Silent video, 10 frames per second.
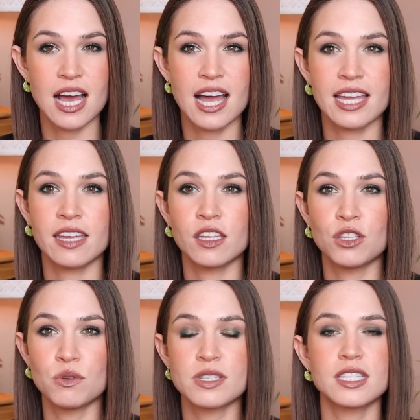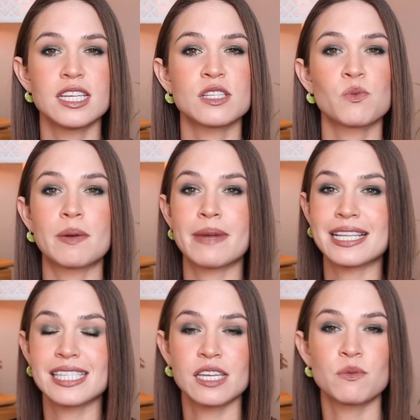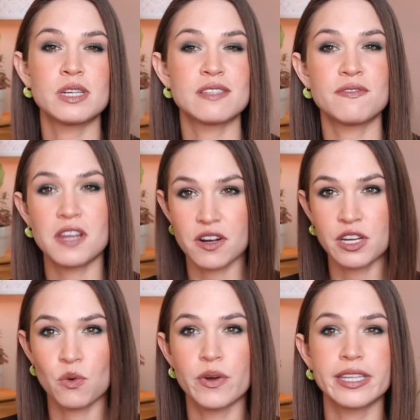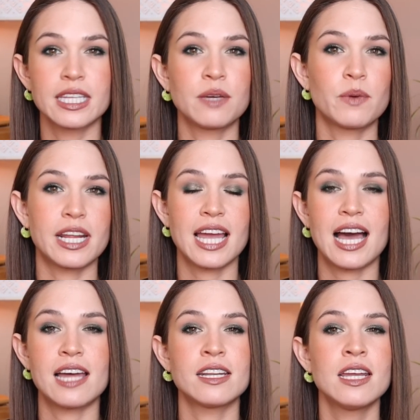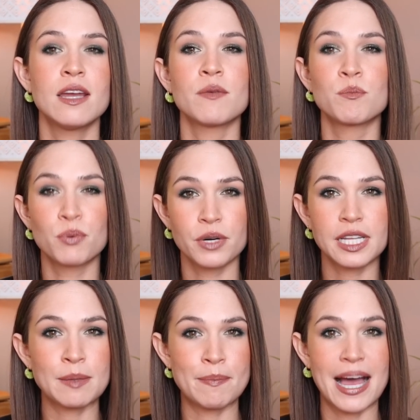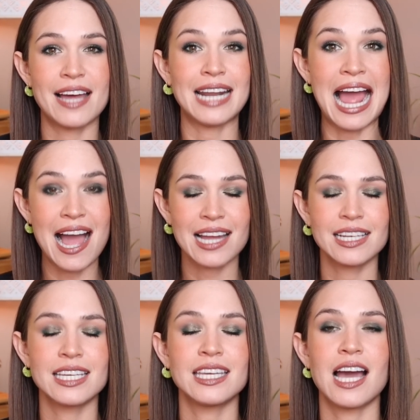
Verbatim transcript: I used this when my skin was very oily, when I had pretty bad acne.